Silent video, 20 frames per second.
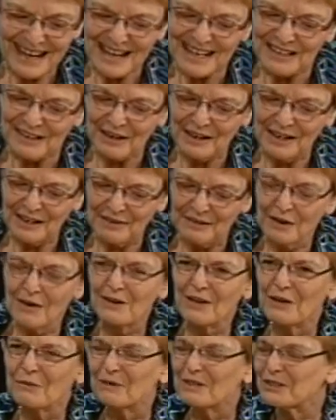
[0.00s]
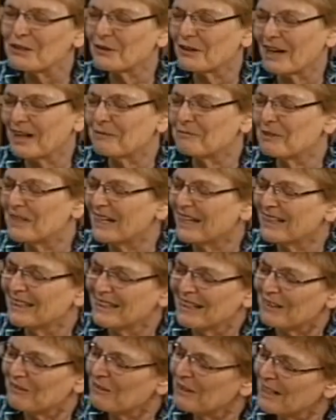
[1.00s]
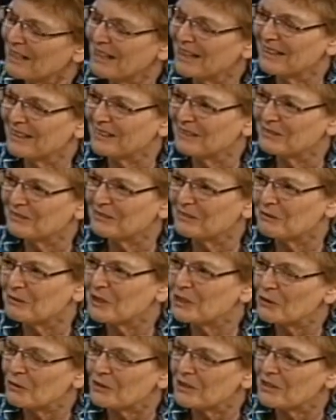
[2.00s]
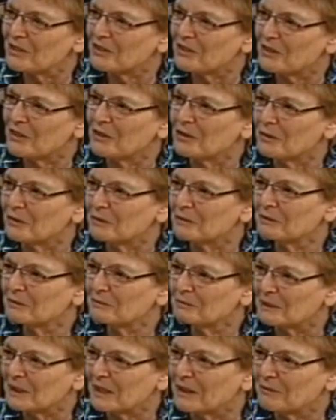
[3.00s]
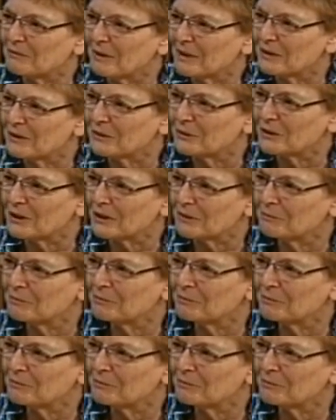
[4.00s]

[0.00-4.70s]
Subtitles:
Okay, once you got beyond that, what kind of resources did you begin by using?